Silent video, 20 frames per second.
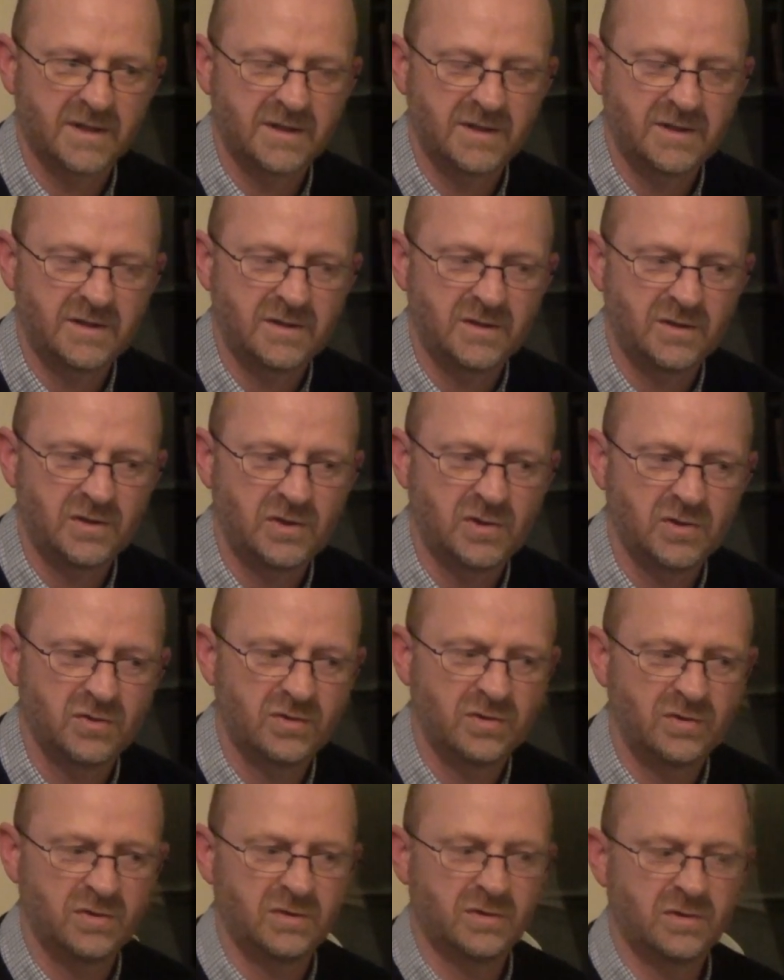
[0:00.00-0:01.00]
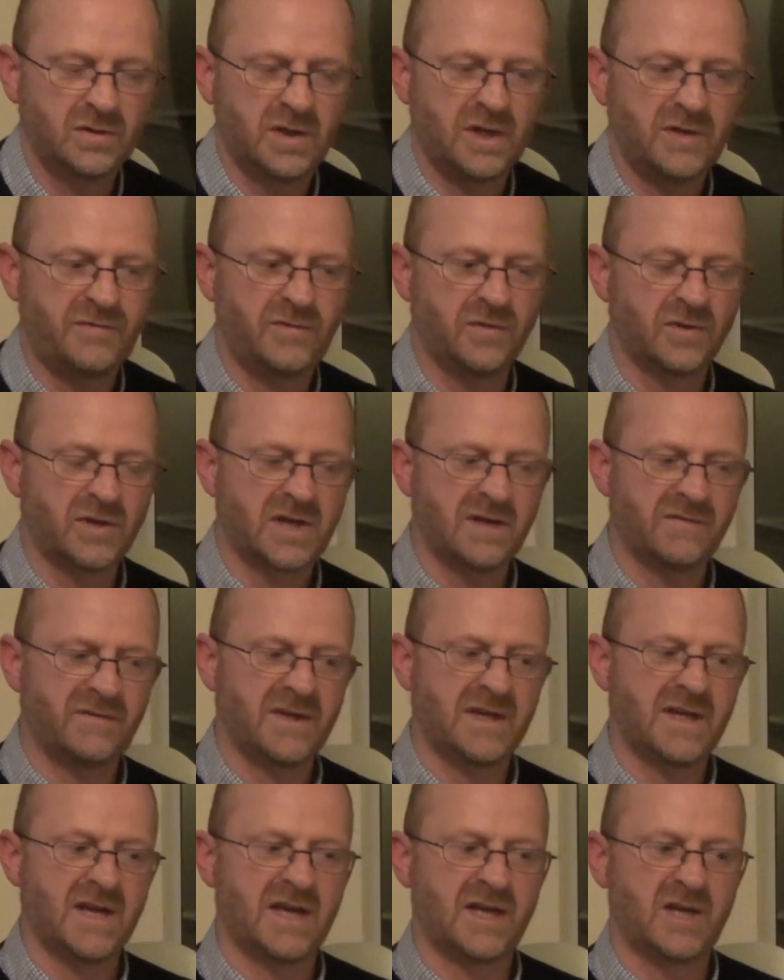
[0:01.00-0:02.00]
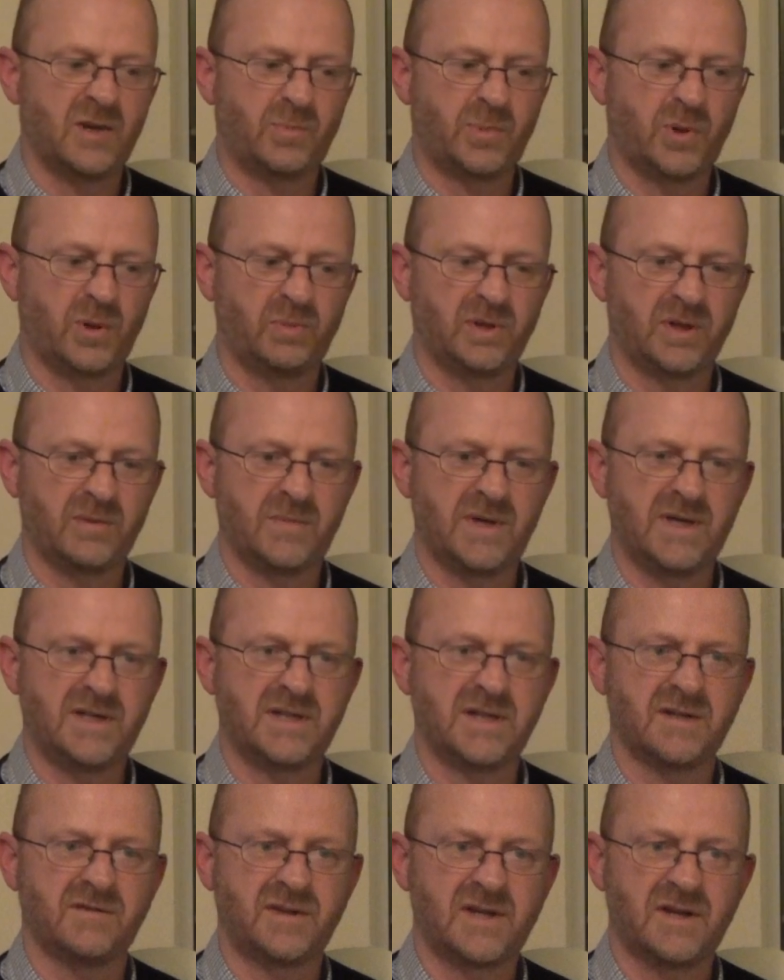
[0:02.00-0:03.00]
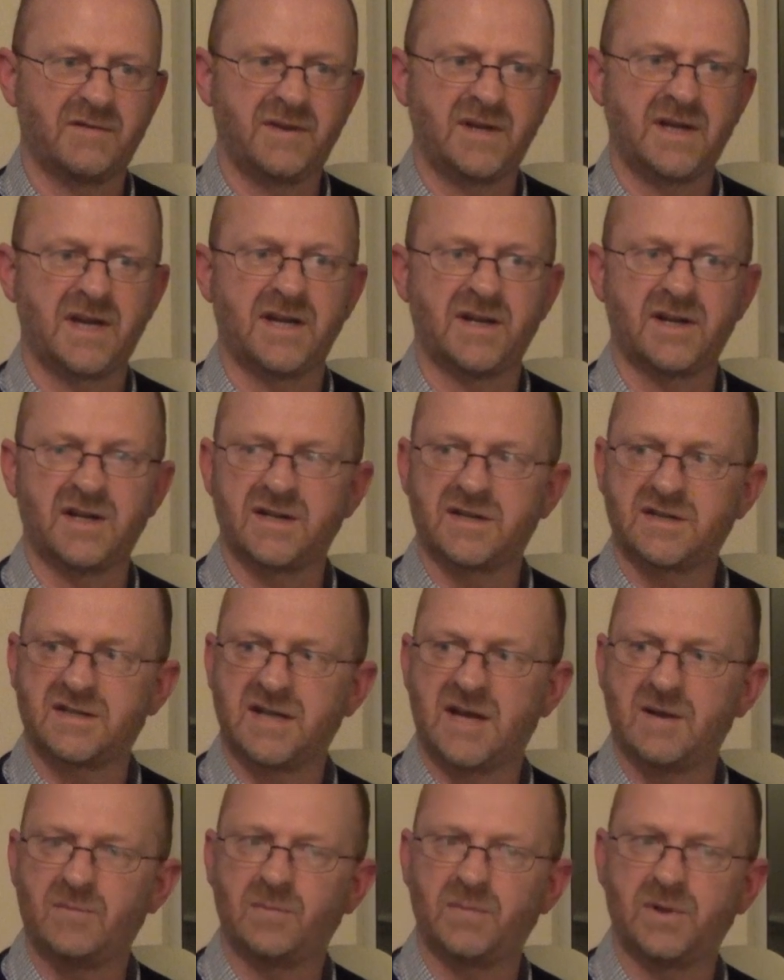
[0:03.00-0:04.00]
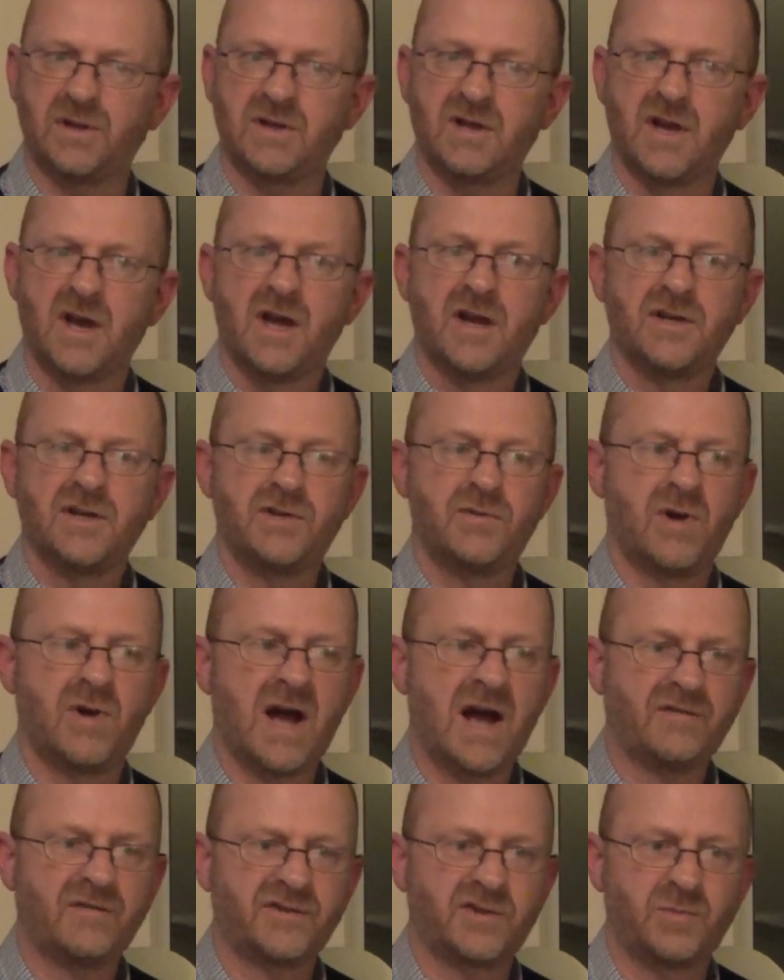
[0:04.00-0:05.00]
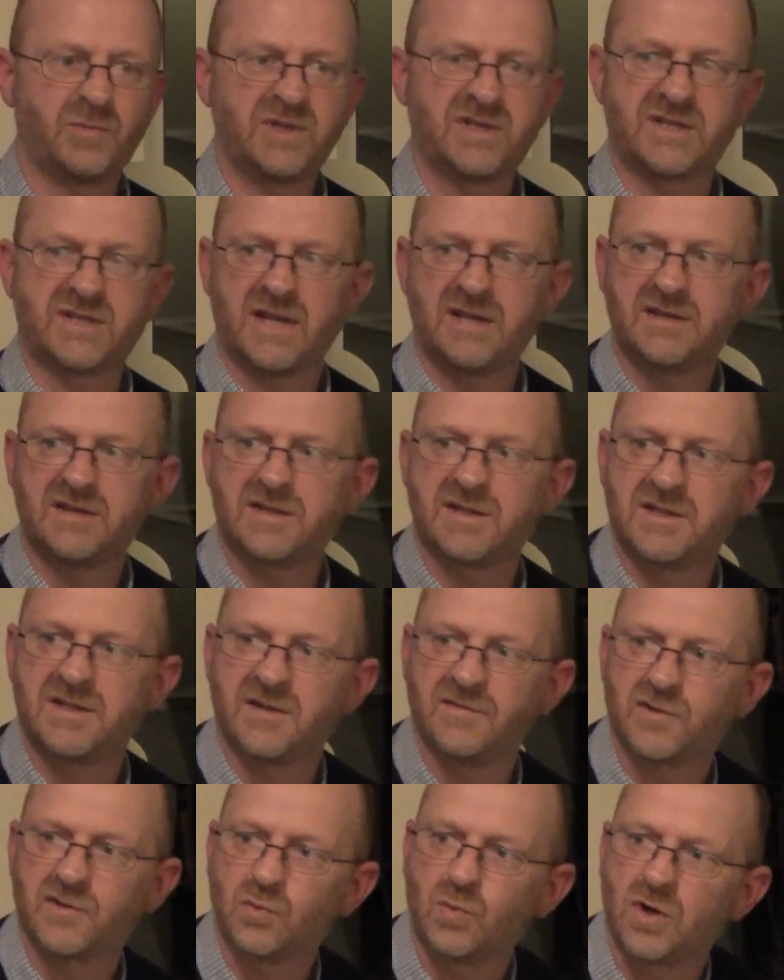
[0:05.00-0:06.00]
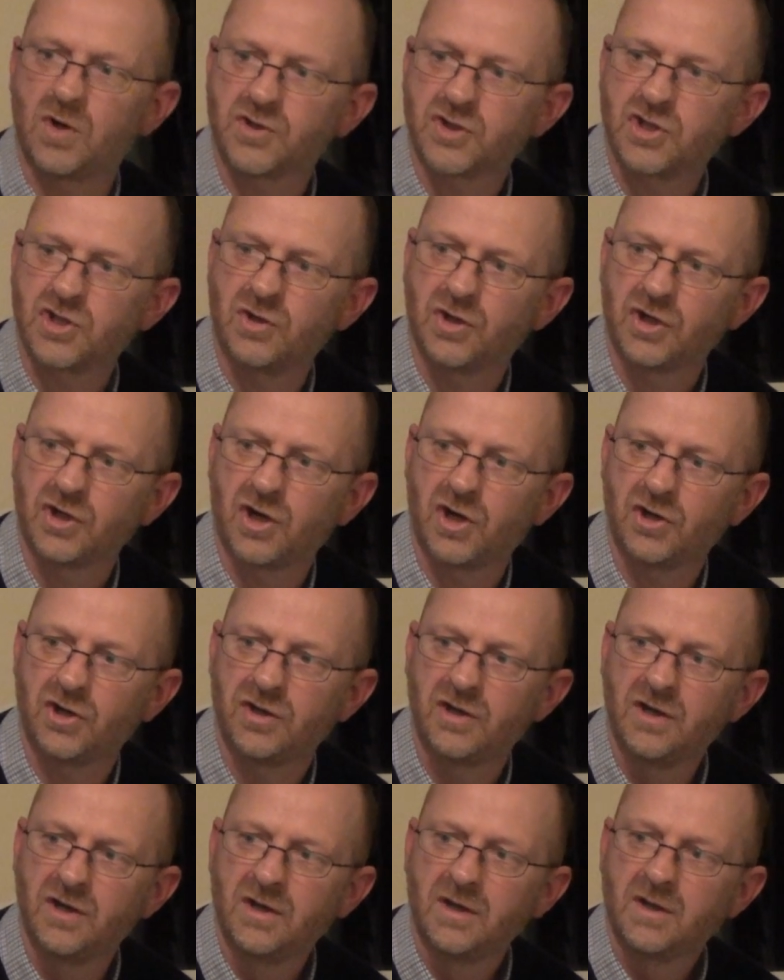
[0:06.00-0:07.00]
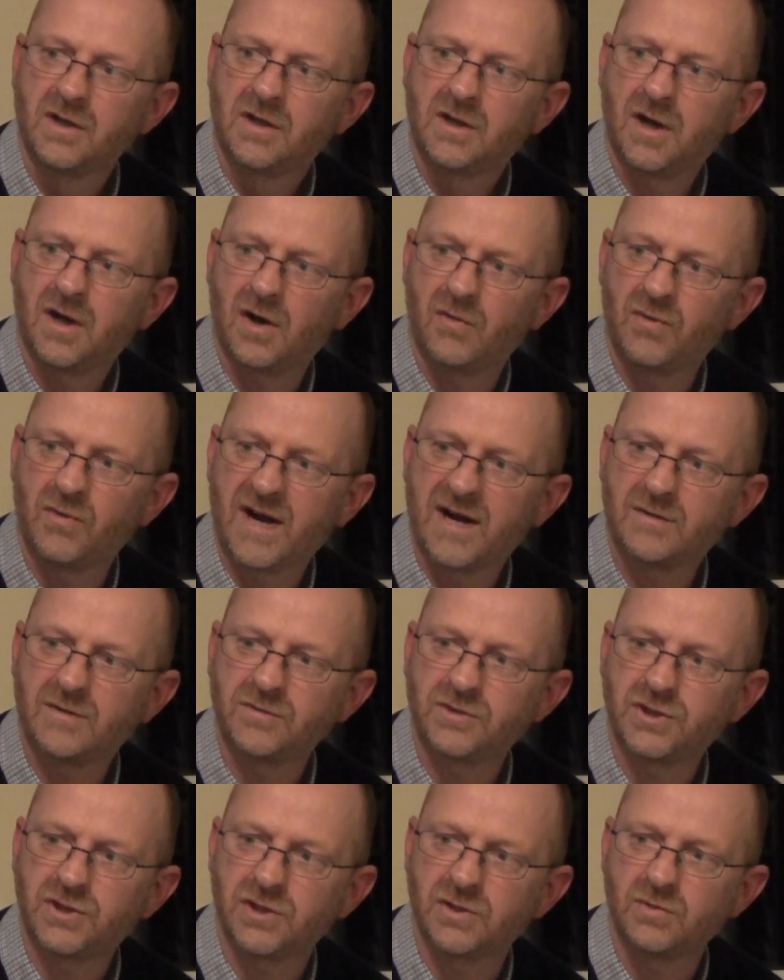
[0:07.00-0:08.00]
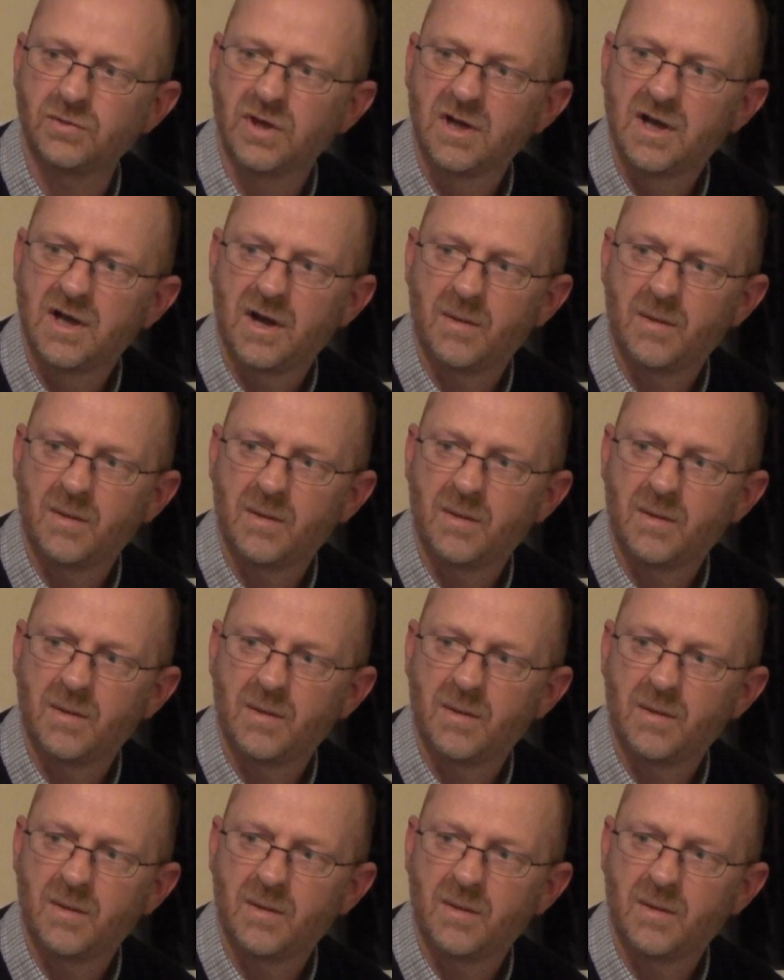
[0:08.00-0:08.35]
you're giving it in a public meeting, if giving it in an assembly, you have to be sensitive to what's going on around you.